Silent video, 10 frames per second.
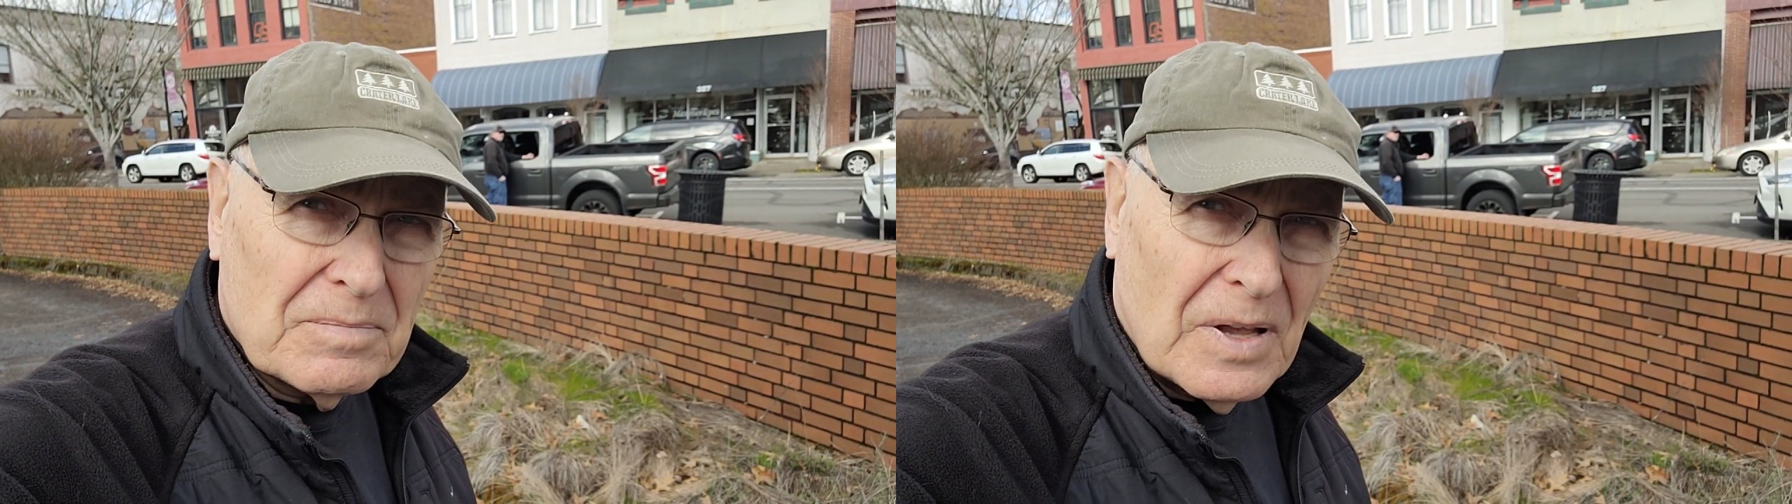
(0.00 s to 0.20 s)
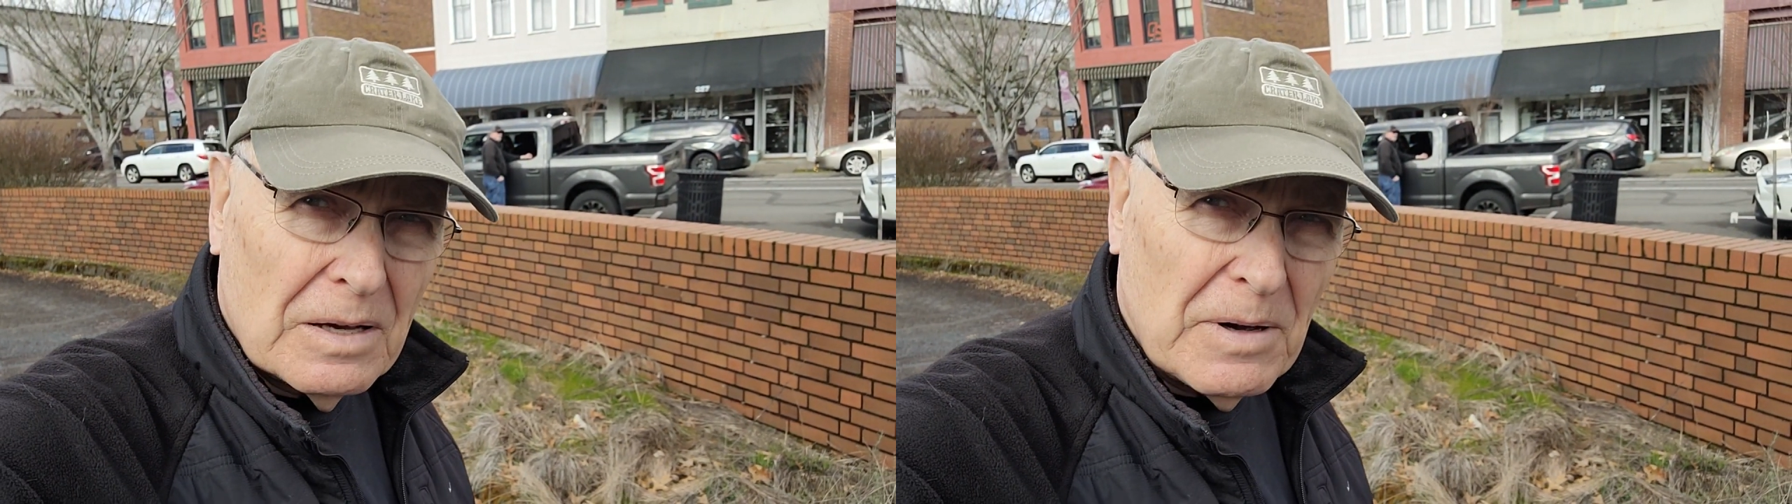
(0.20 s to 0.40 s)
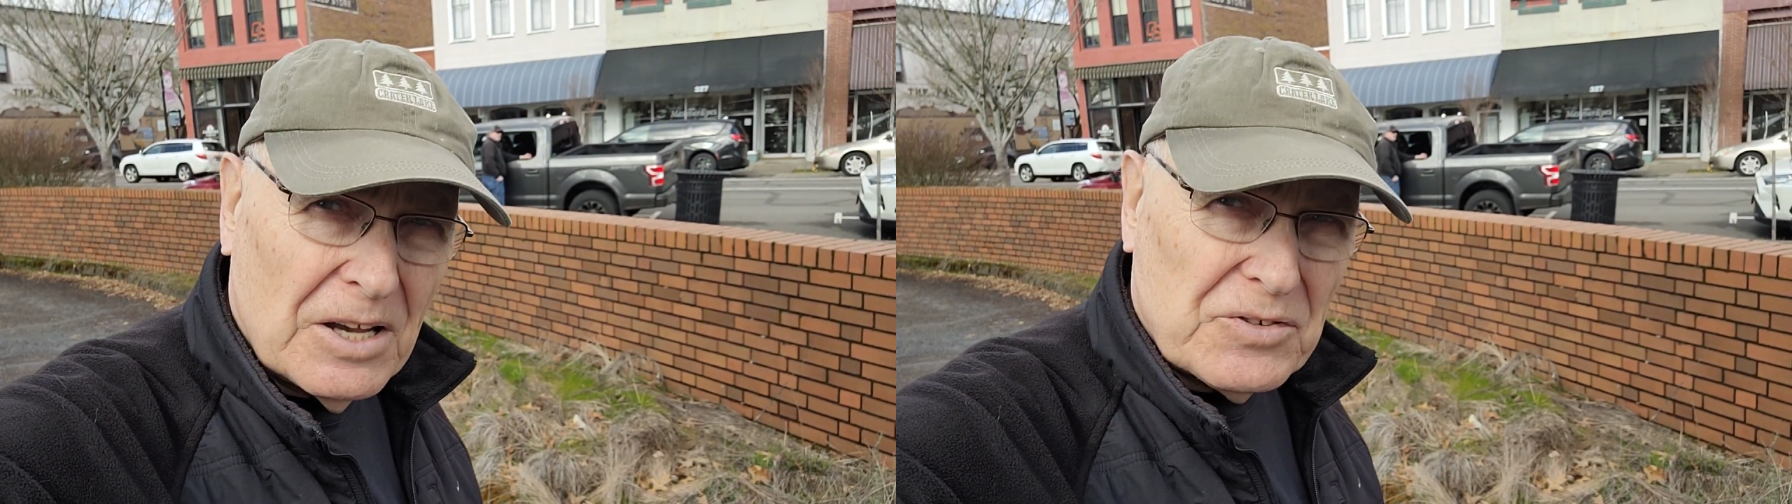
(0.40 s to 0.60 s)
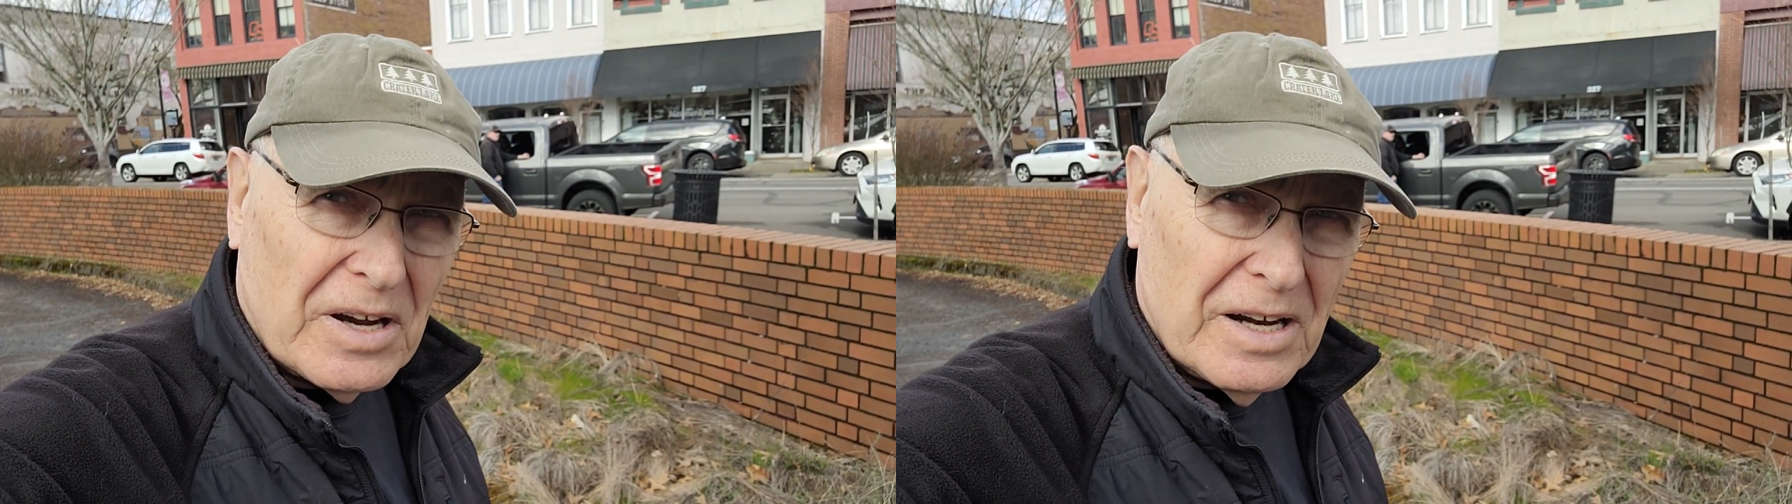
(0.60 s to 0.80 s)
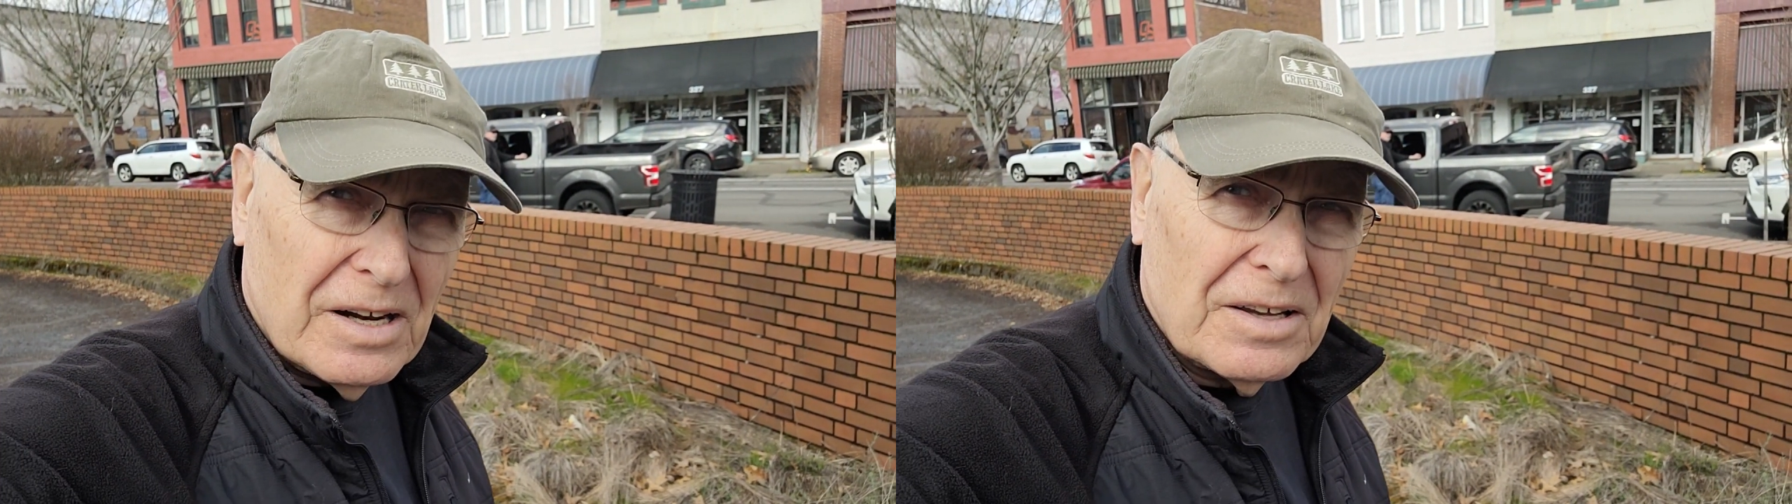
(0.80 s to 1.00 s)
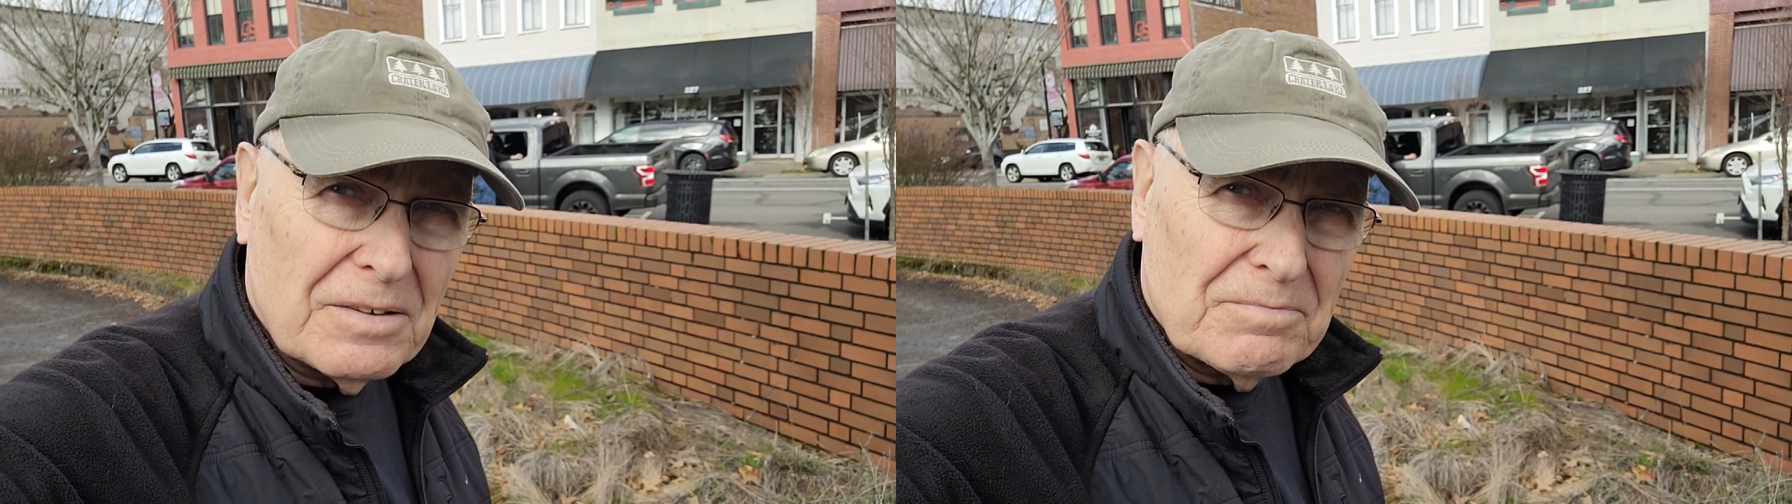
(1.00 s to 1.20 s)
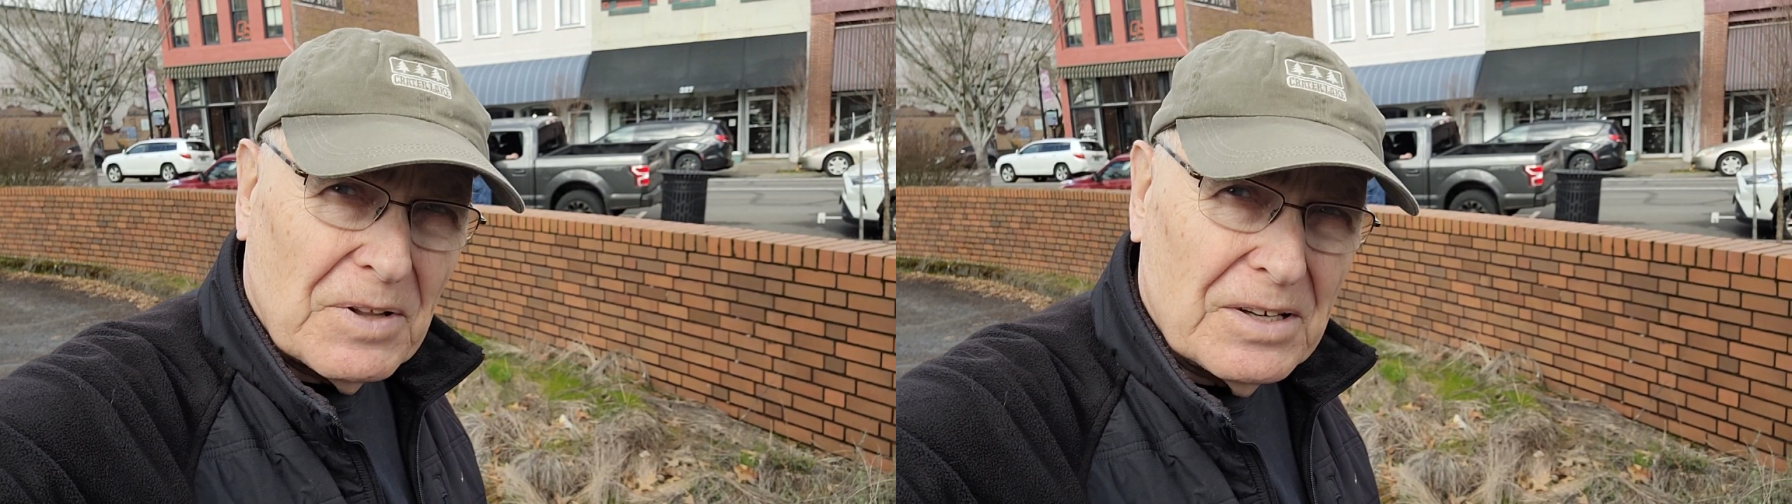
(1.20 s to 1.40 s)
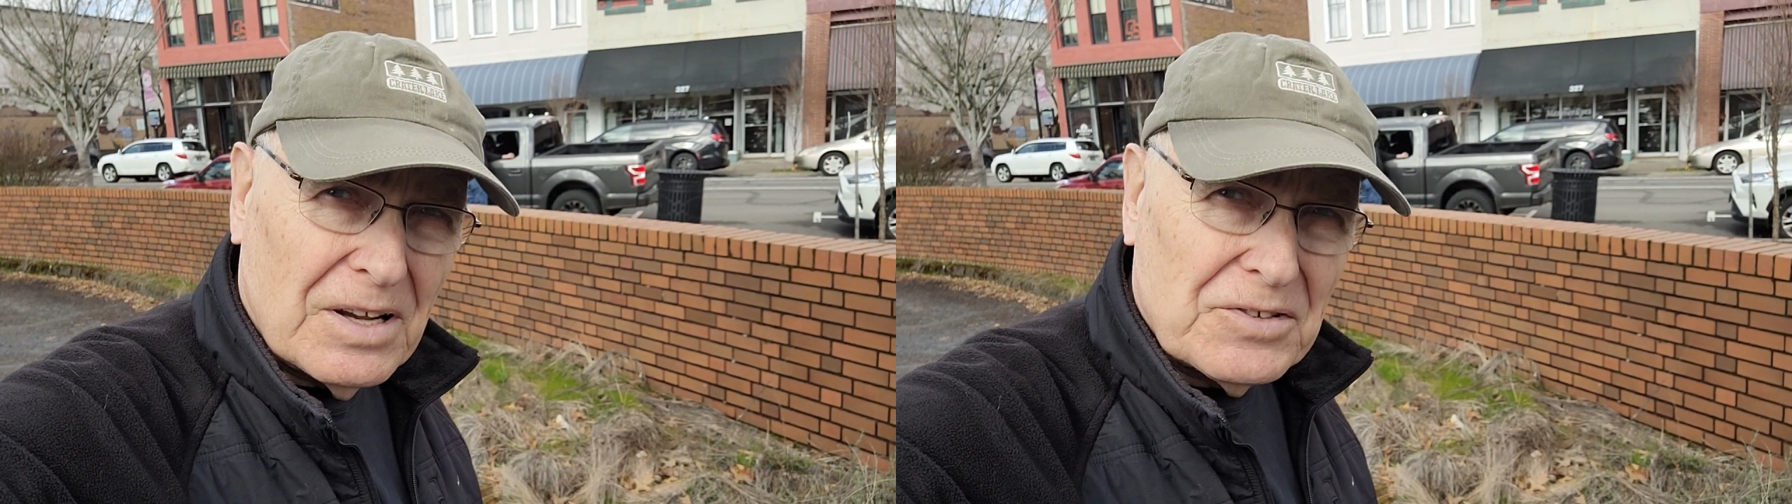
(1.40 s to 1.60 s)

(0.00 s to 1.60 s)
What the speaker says: I'm Hossa Herring, and